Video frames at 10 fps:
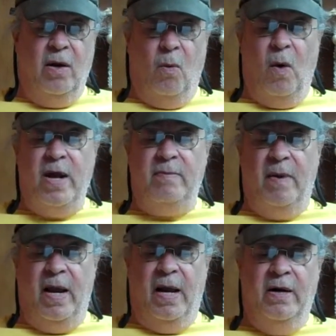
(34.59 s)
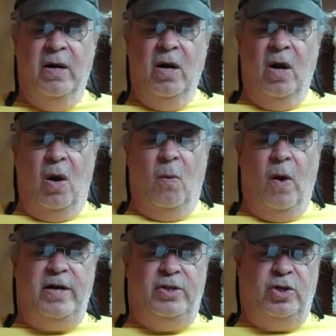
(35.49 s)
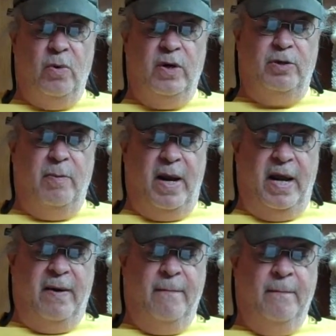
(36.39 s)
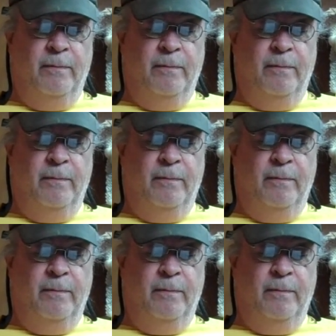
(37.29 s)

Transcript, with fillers: a white man, a white Jewish man,